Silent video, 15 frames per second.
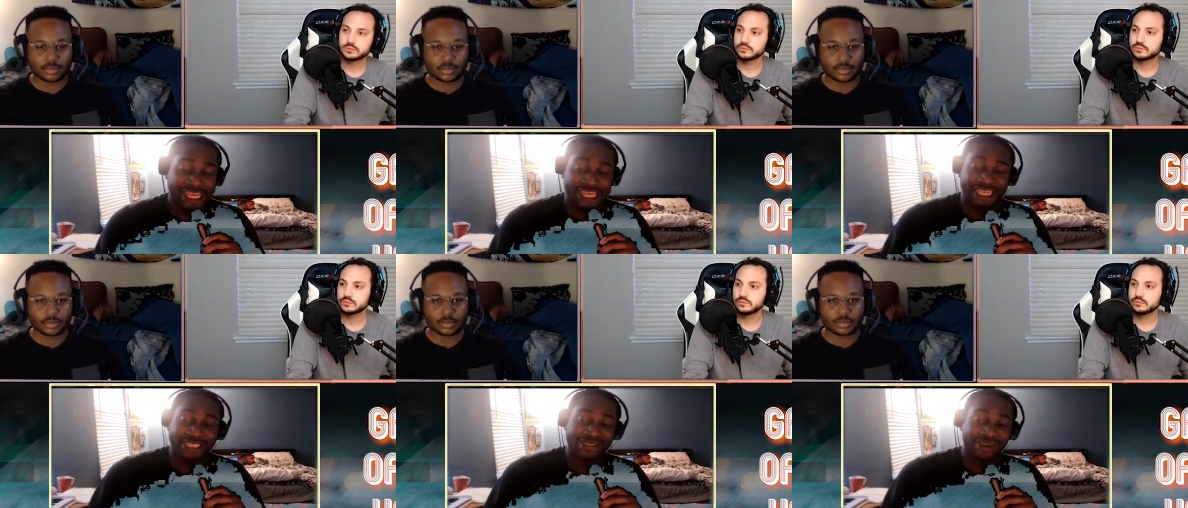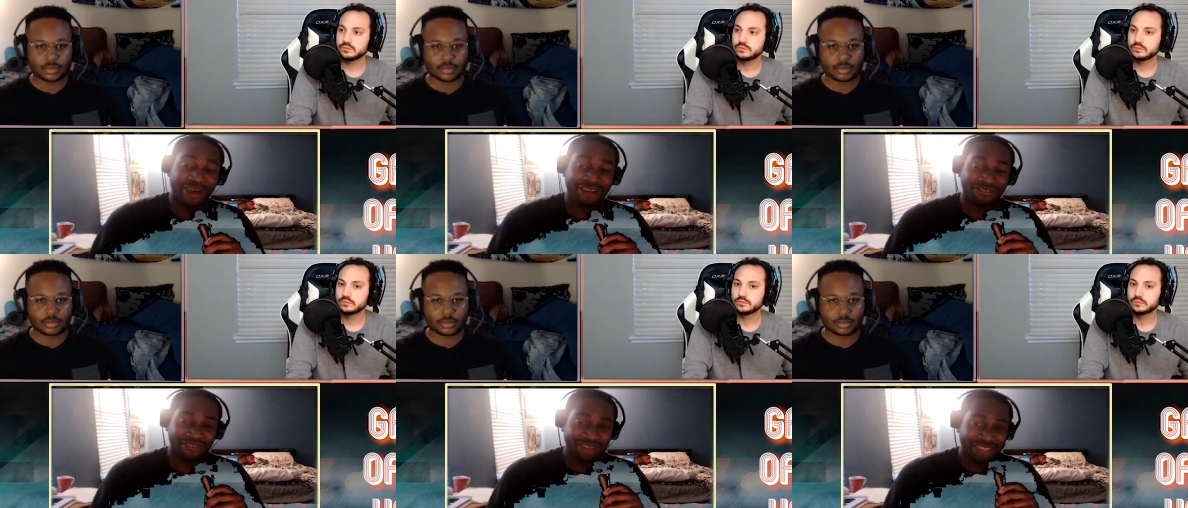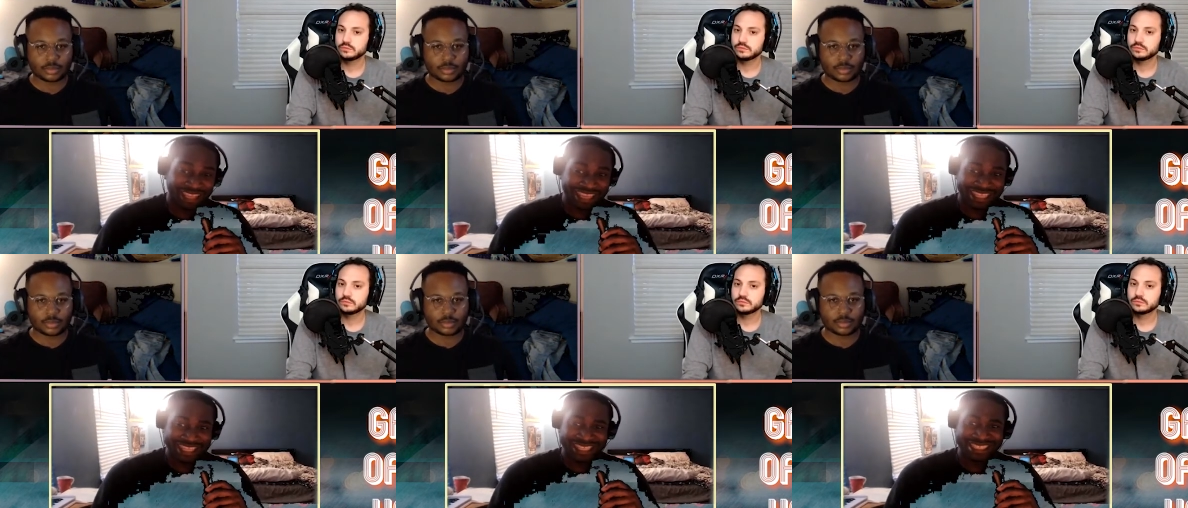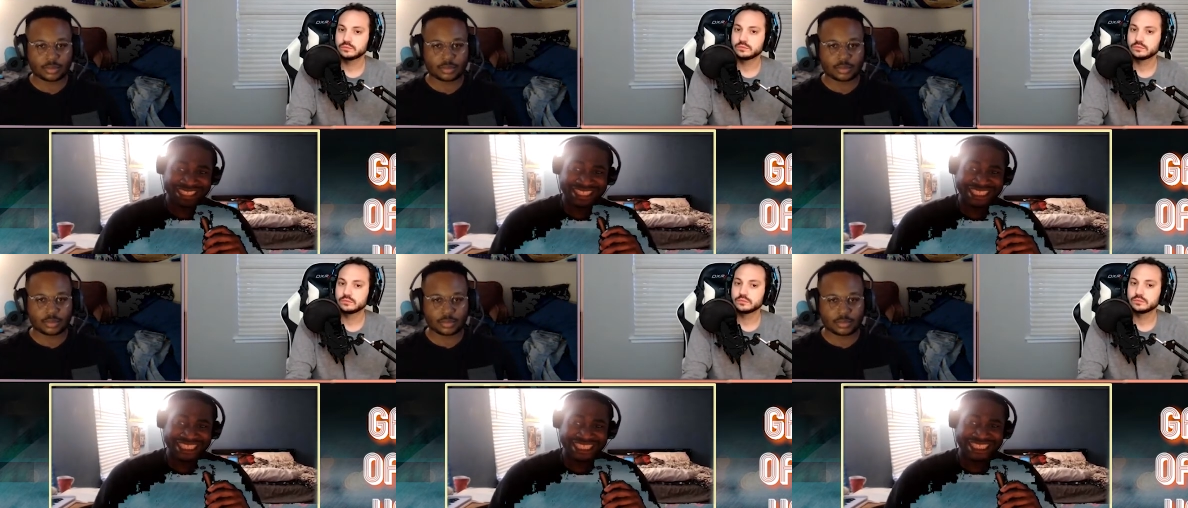Speaker 1: So I feel like this
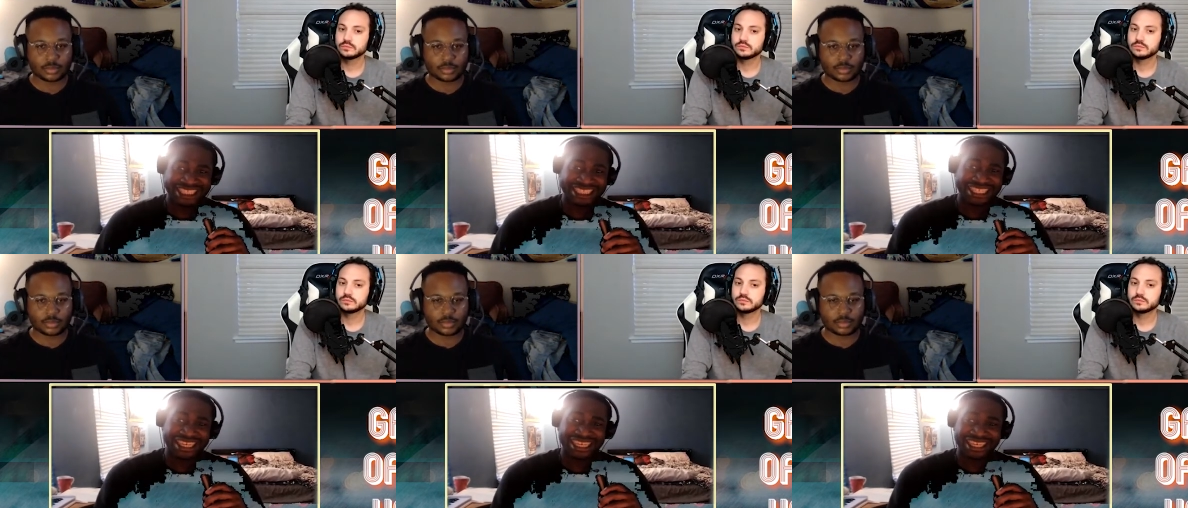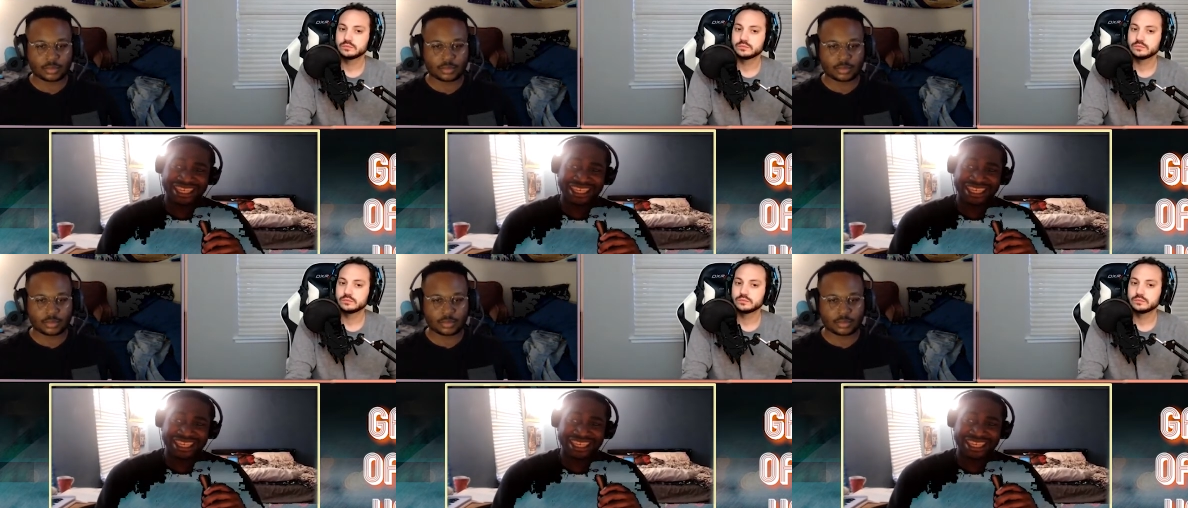is like